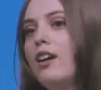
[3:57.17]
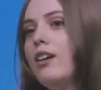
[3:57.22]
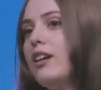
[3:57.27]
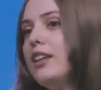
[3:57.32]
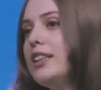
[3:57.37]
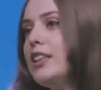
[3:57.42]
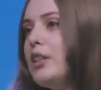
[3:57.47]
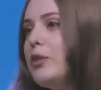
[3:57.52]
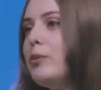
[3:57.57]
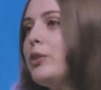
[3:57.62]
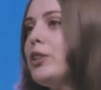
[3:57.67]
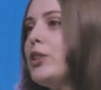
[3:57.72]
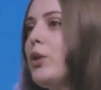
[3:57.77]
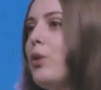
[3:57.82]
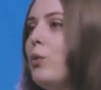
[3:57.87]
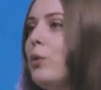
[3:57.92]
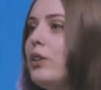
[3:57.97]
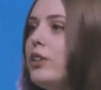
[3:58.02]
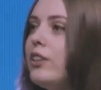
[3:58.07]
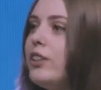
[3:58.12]
customers
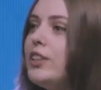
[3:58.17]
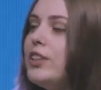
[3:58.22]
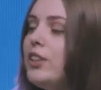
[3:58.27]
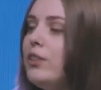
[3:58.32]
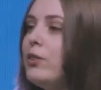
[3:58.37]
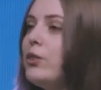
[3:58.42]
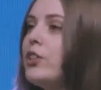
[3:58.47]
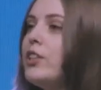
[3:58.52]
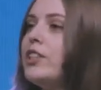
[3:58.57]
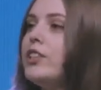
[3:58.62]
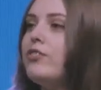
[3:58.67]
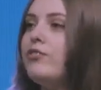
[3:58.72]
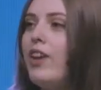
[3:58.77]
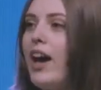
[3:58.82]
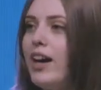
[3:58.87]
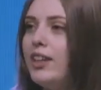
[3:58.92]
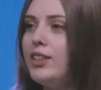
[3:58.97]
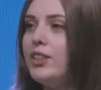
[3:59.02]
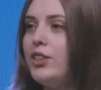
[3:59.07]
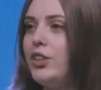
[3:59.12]
who want their solutions
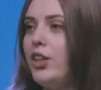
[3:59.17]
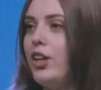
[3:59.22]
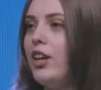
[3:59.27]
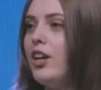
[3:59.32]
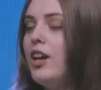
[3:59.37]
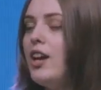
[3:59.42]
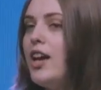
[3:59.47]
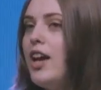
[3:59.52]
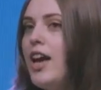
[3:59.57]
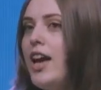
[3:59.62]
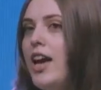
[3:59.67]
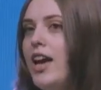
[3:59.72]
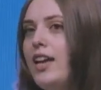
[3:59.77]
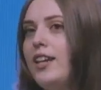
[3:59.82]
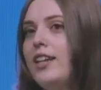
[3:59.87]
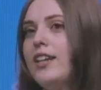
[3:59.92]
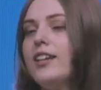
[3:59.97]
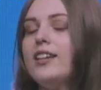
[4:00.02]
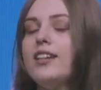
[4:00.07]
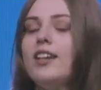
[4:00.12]
faster.
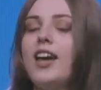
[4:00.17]
And it